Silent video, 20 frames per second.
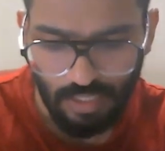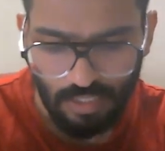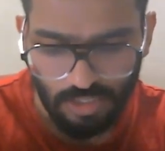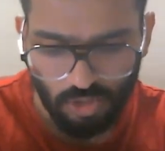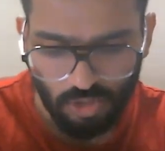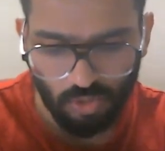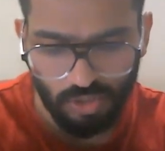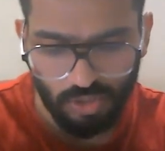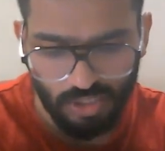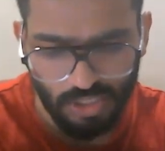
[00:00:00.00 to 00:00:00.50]

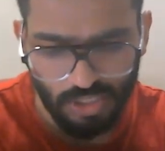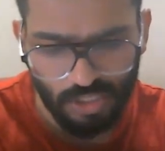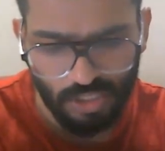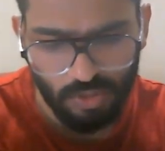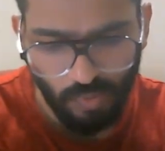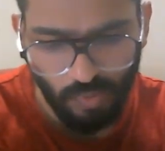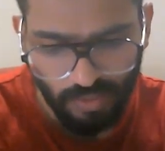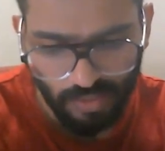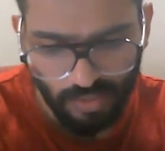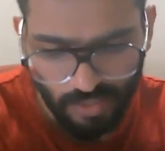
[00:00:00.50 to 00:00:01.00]
So this is
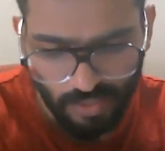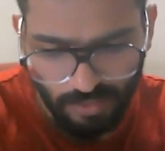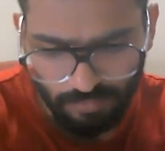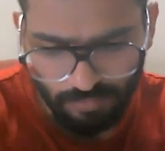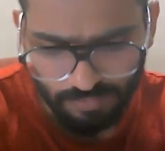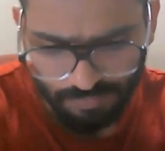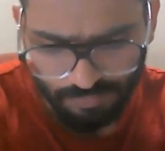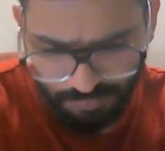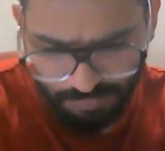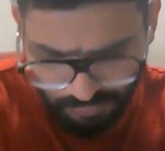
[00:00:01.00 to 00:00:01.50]
one
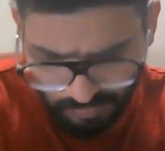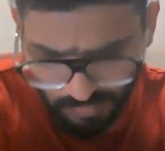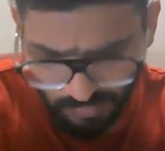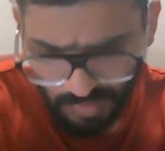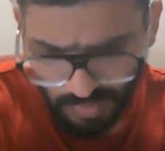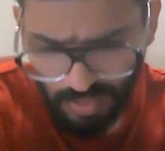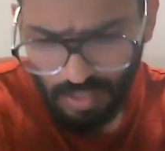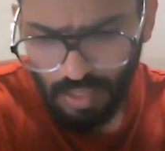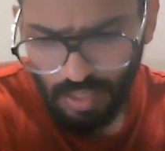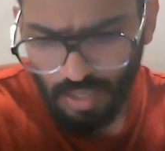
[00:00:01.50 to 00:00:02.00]
thing,
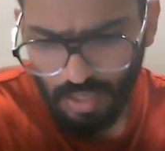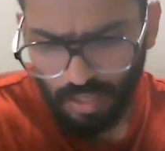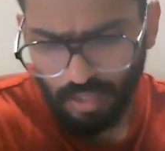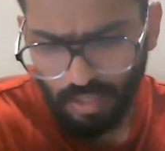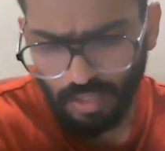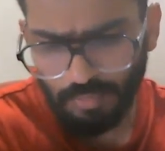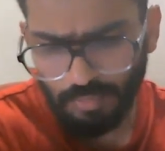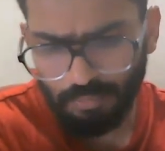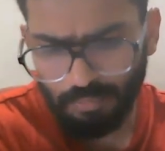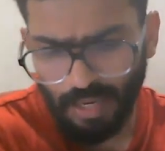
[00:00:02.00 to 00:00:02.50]

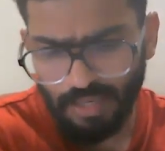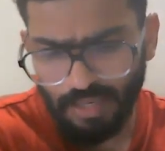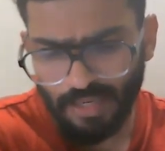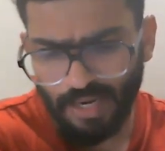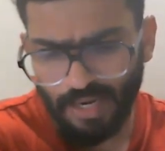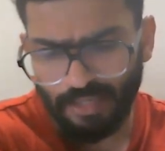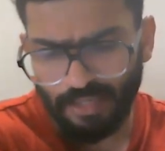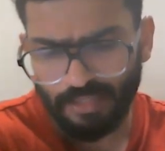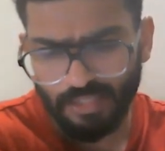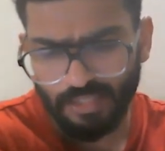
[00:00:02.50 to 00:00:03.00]

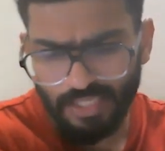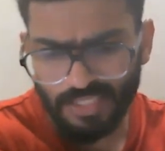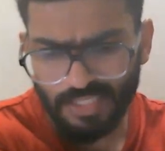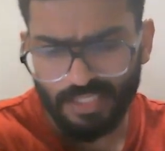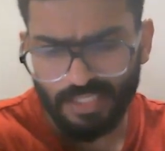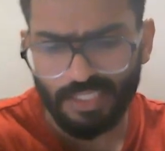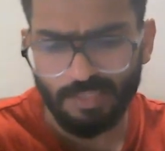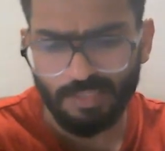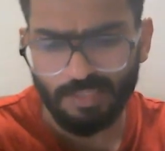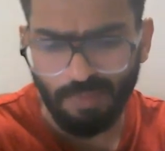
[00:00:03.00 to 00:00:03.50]
and this
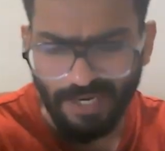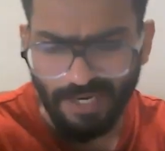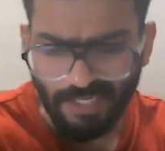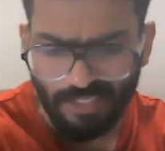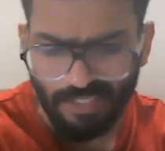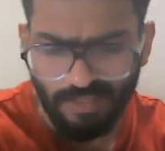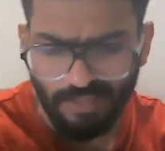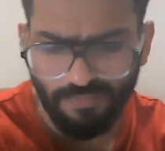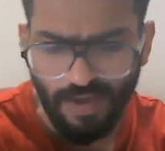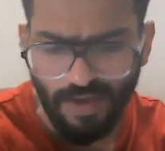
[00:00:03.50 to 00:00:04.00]

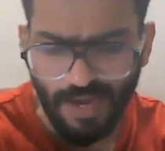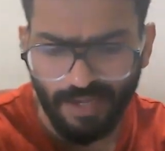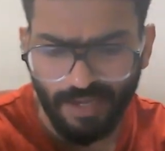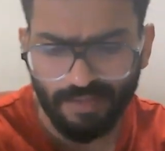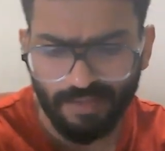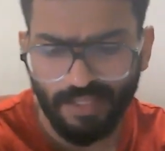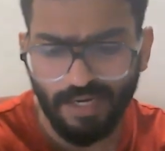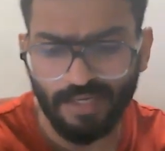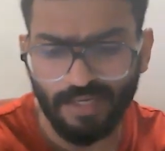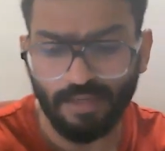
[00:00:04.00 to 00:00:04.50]
despite the
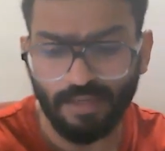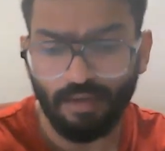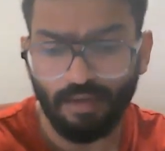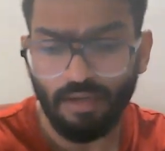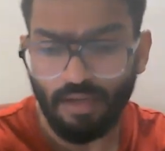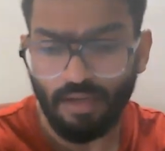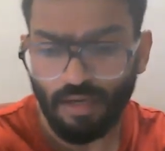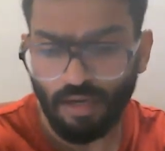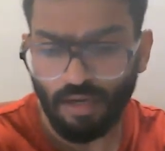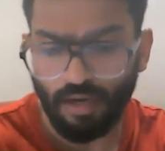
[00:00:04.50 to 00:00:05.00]
fact that
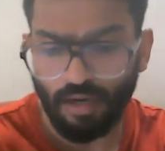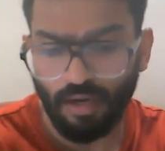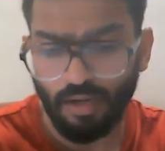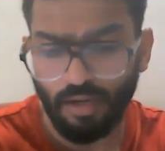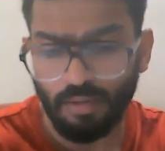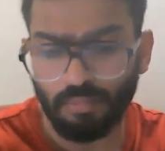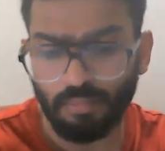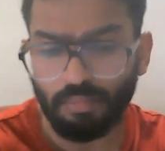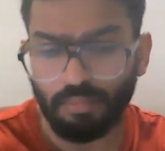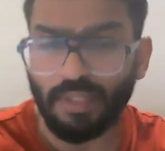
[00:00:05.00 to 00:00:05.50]

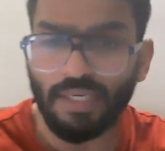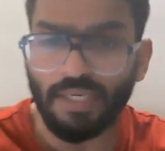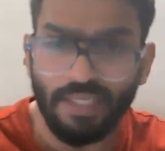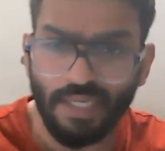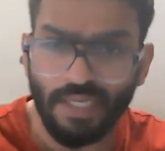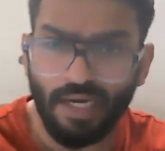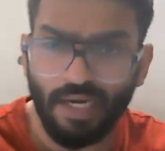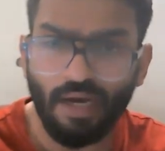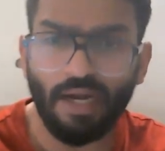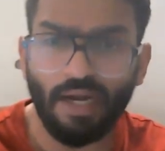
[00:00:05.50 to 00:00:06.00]

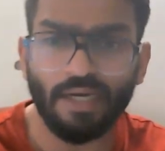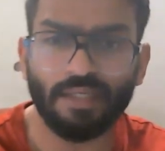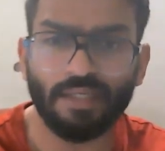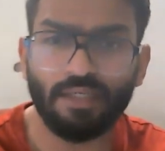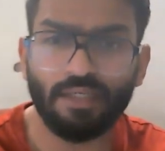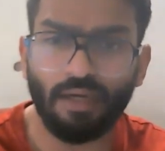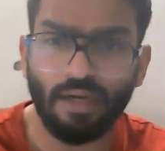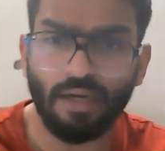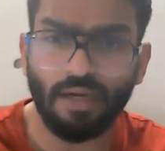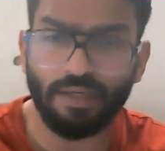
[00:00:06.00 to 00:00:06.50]
India
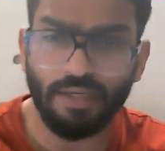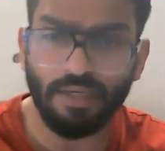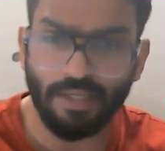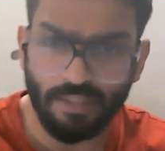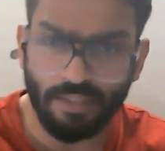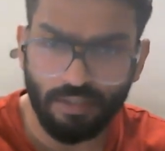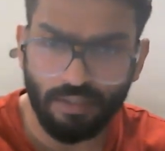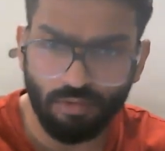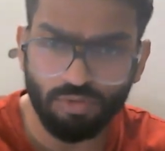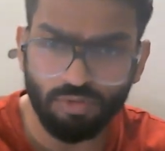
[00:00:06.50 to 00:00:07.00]
and
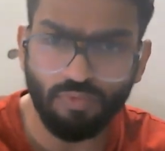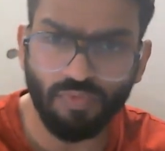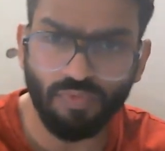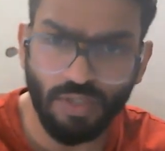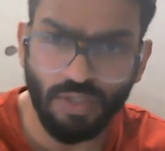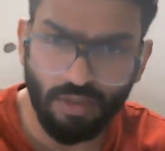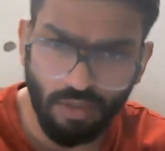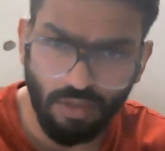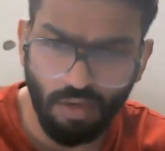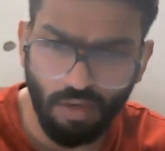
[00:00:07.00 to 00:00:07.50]
in terms of
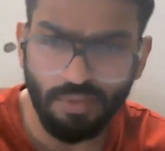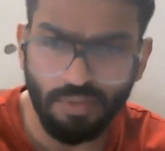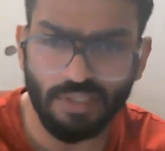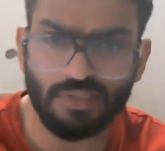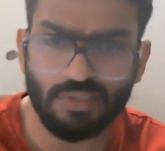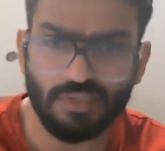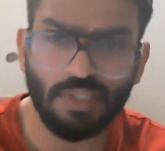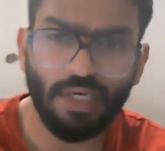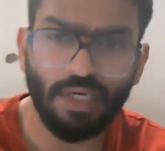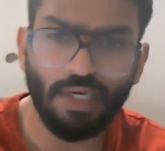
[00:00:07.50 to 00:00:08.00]

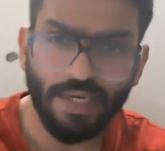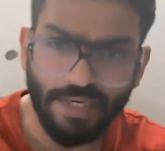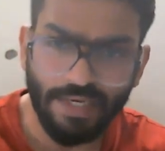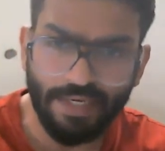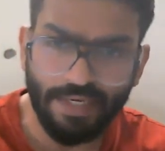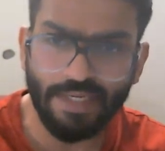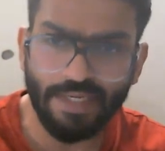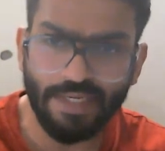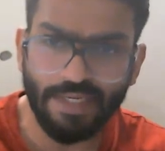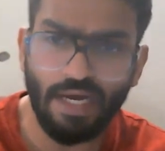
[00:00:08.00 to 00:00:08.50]
economics,
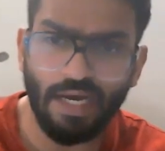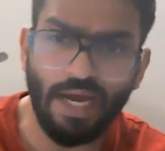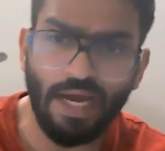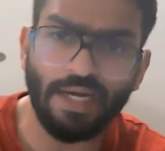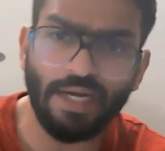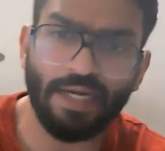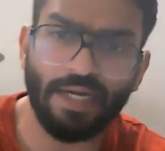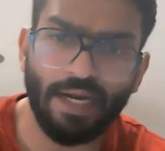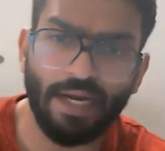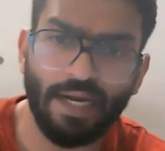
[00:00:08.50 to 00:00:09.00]
India and